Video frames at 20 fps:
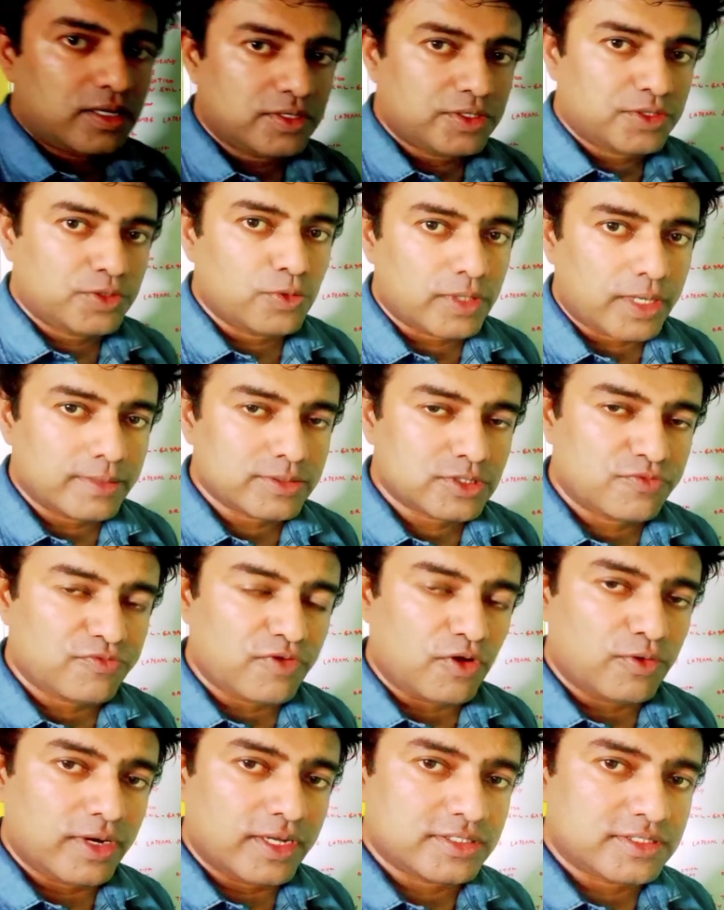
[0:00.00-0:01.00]
two types of
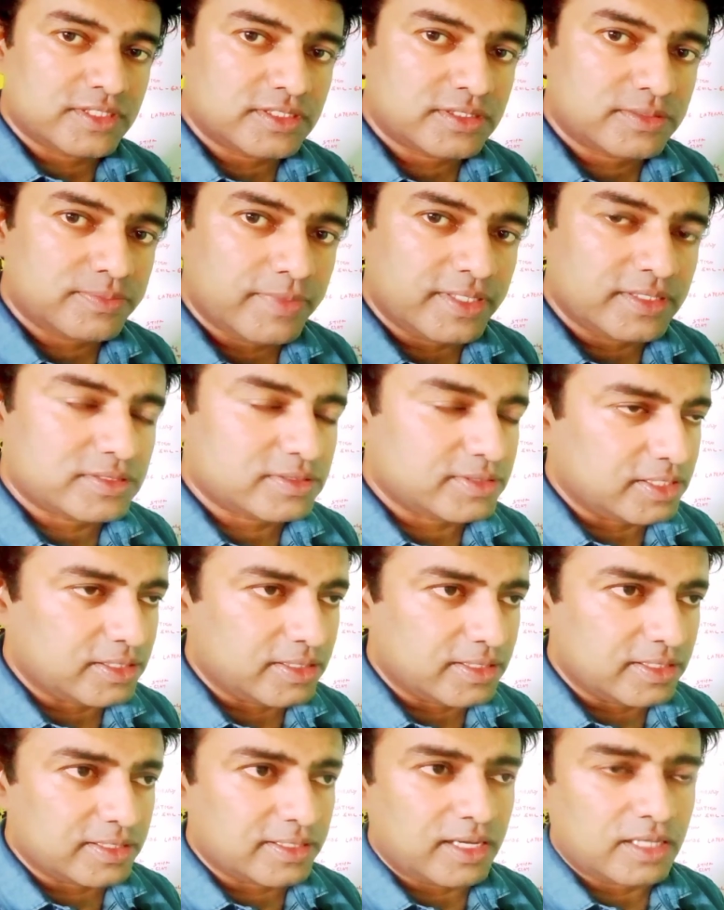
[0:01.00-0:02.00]
foundations, means
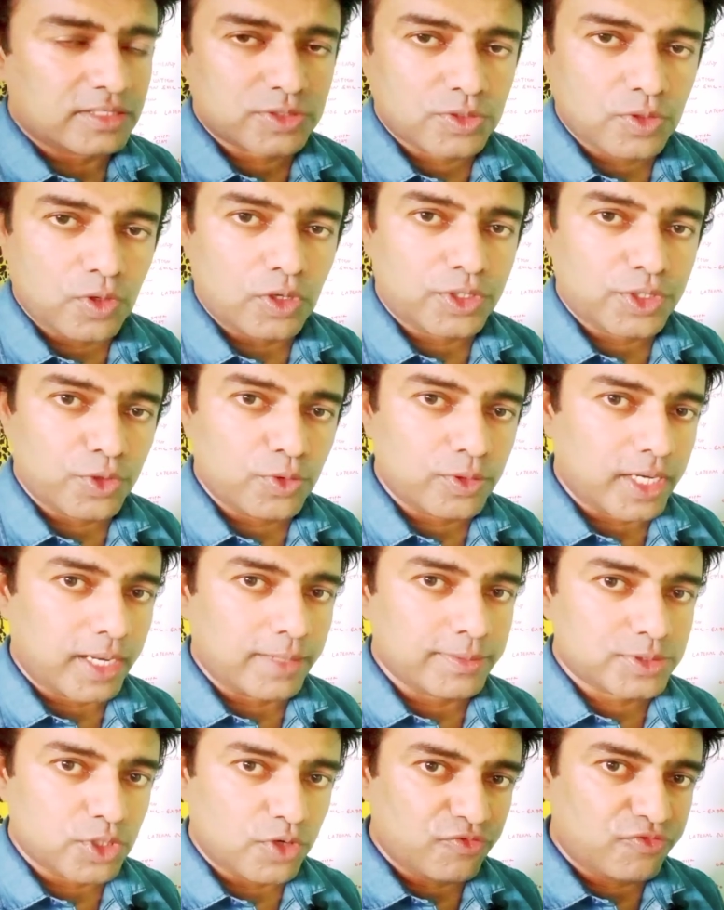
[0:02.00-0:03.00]
it has got two
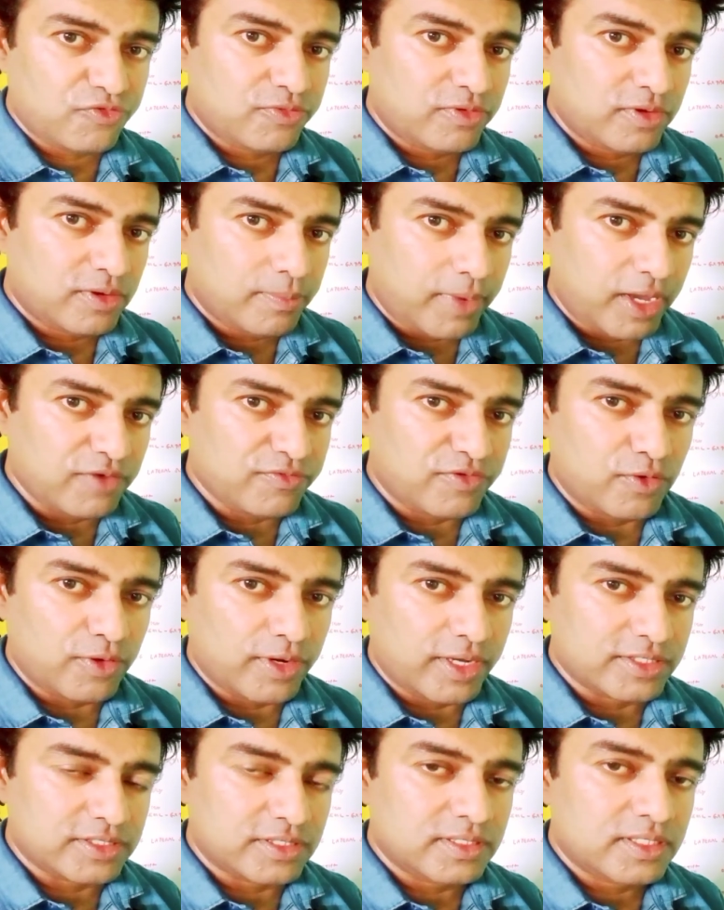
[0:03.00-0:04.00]
types of pile
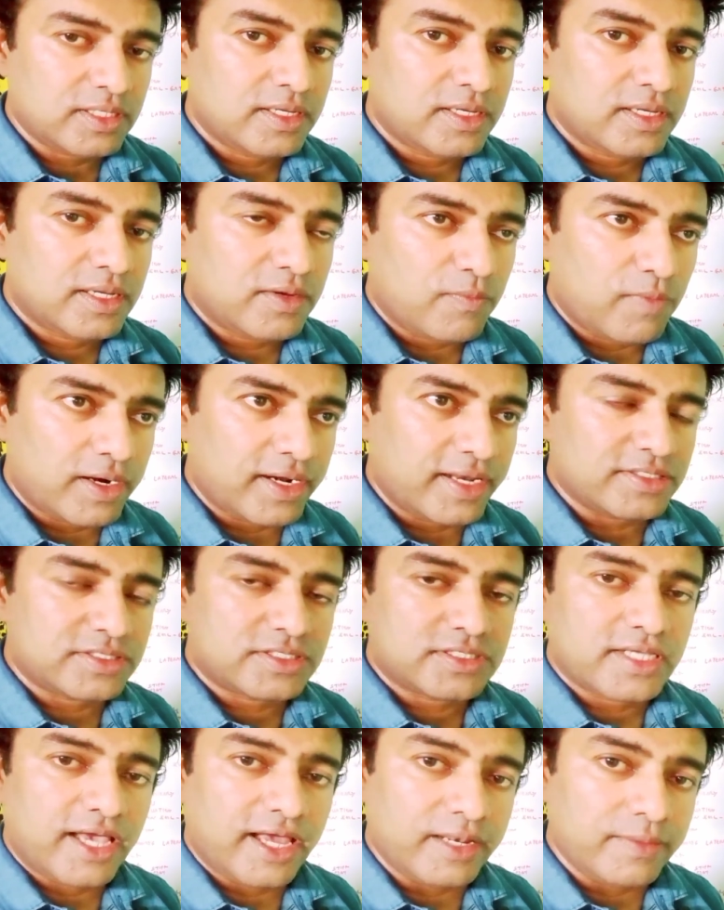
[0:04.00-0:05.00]
foundation. One
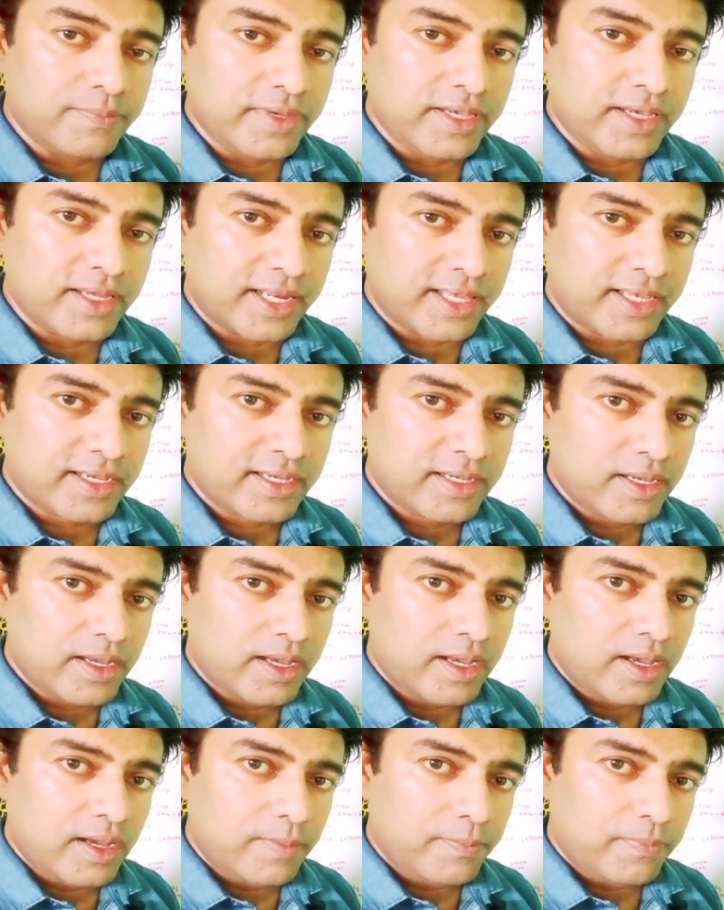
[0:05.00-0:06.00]
is end bearing
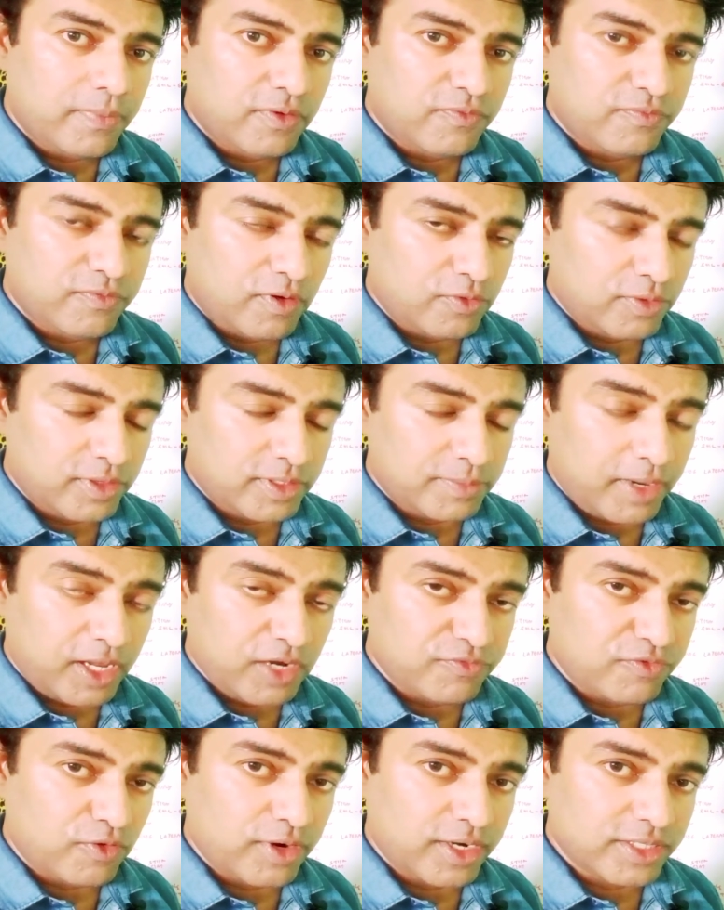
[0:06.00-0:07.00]
pile
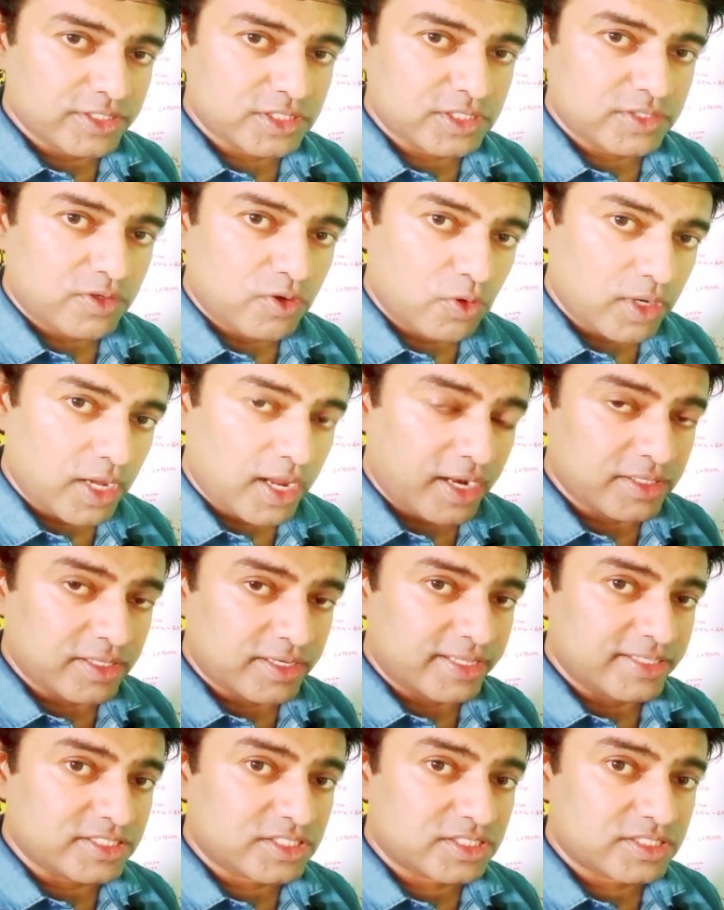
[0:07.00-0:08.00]
foundation, or another
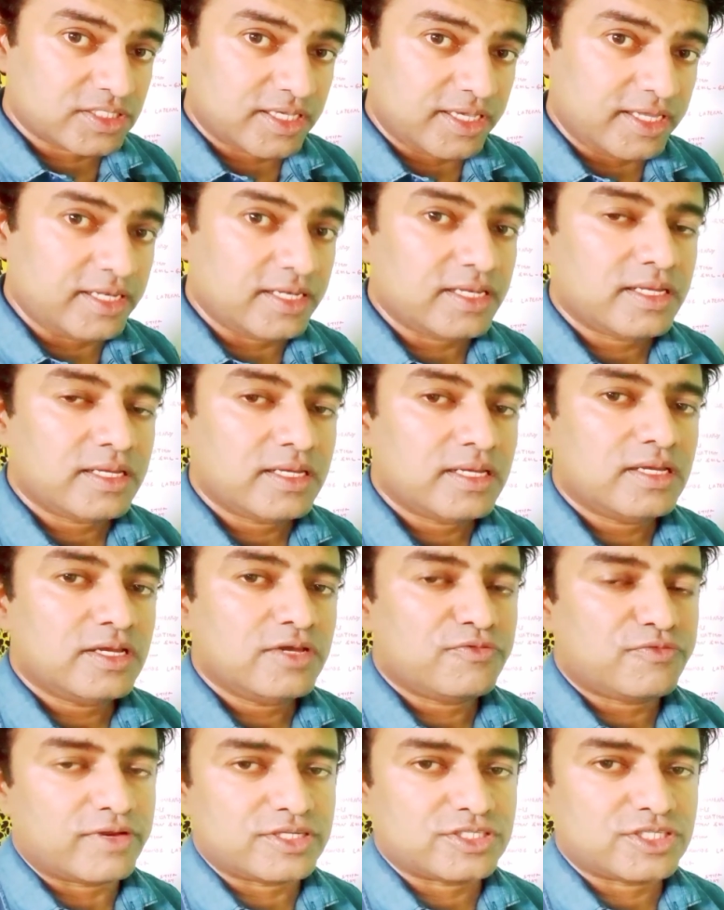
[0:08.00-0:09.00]
is skin
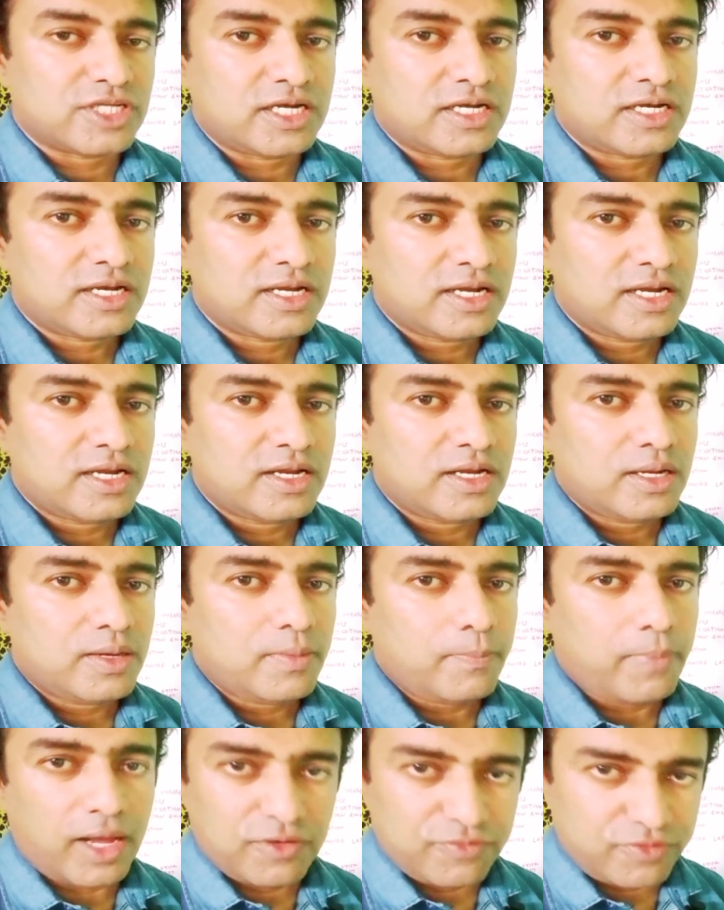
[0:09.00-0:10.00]
friction
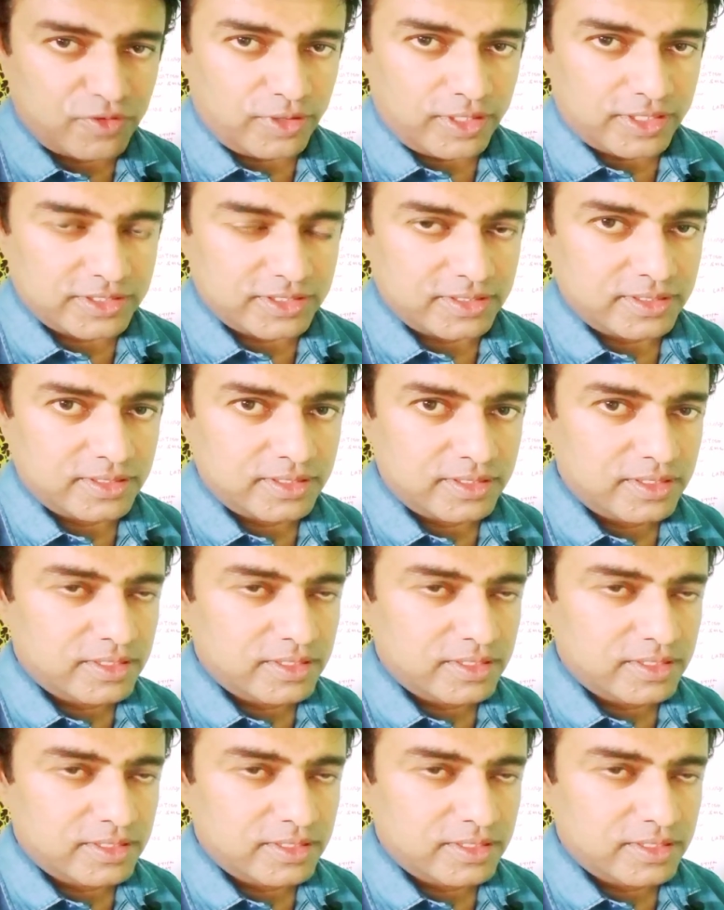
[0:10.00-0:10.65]
pile foundation.